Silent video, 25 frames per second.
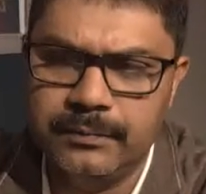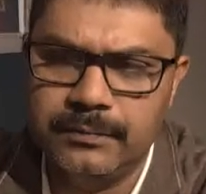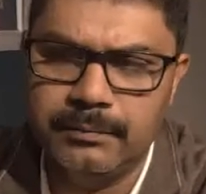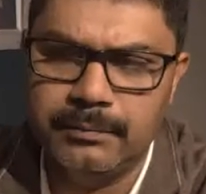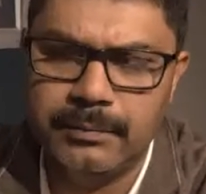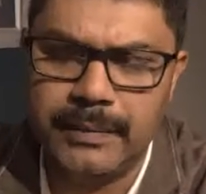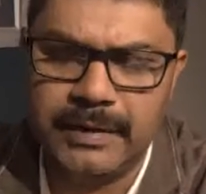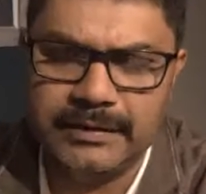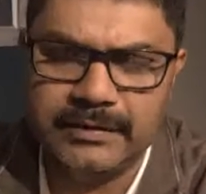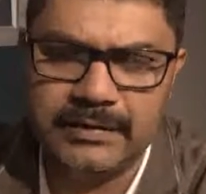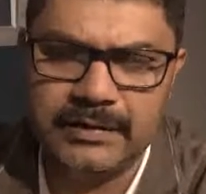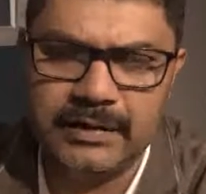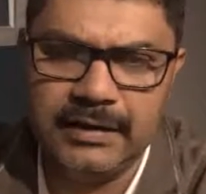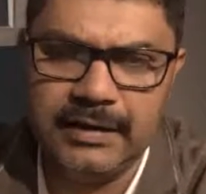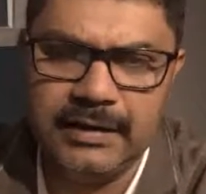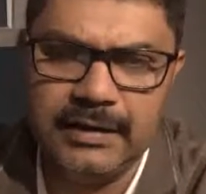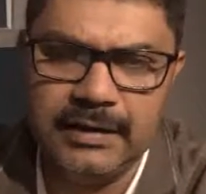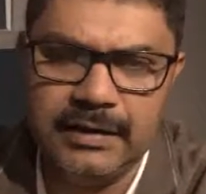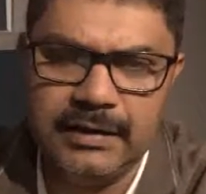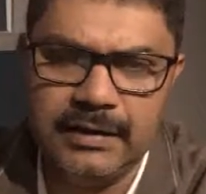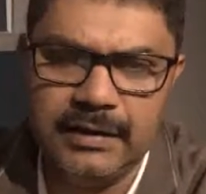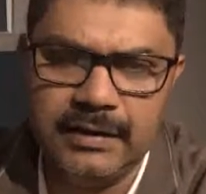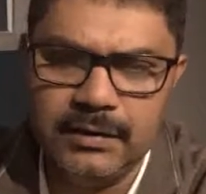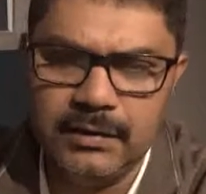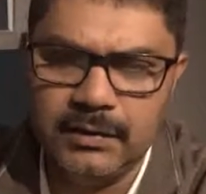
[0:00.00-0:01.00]

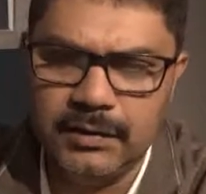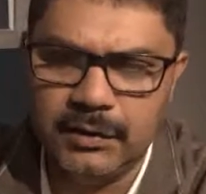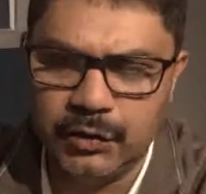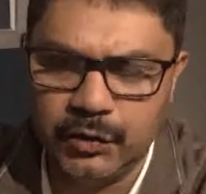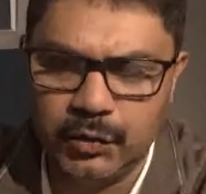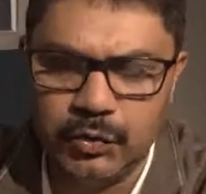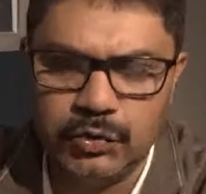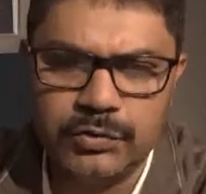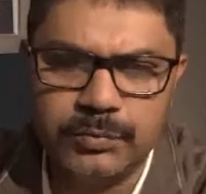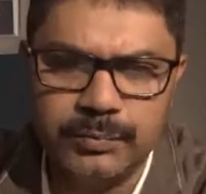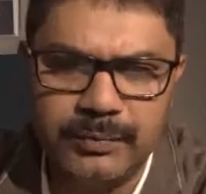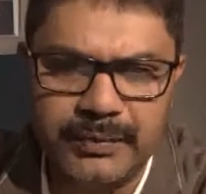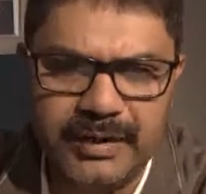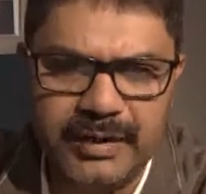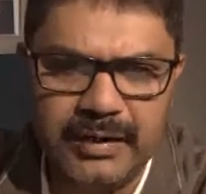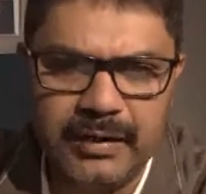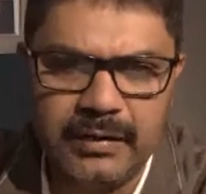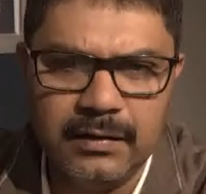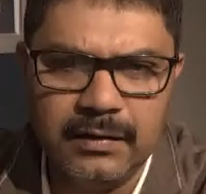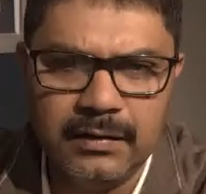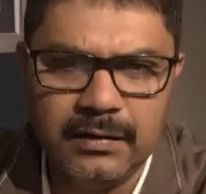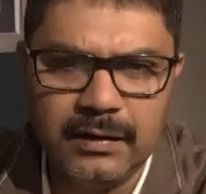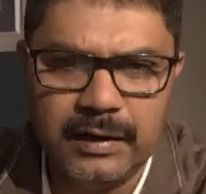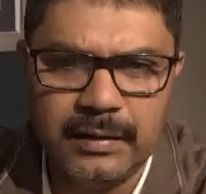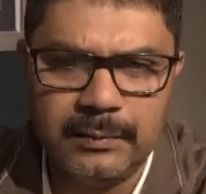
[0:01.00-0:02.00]
monthly cooked
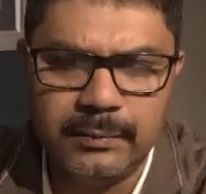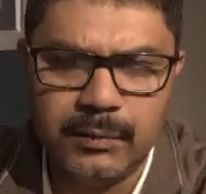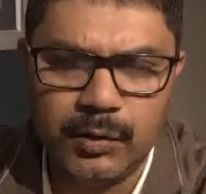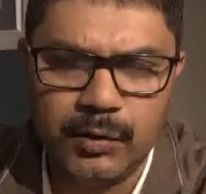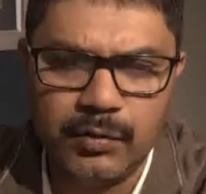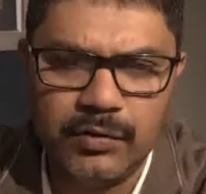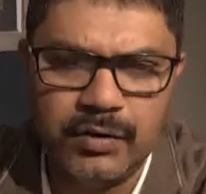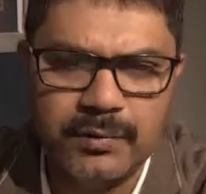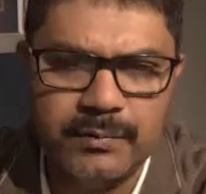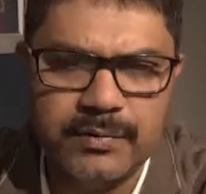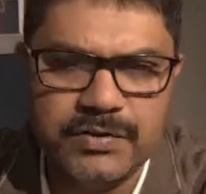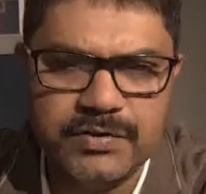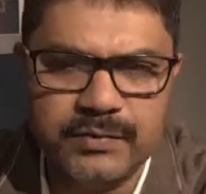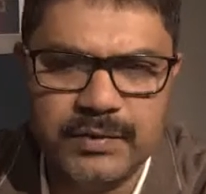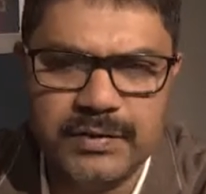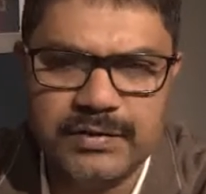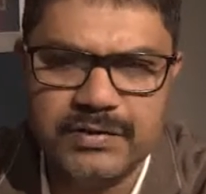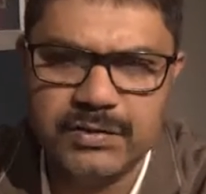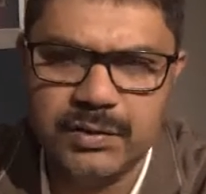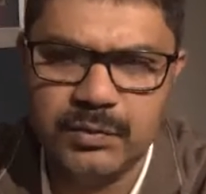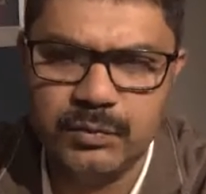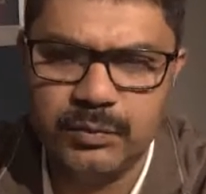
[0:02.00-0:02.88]
meal program as well.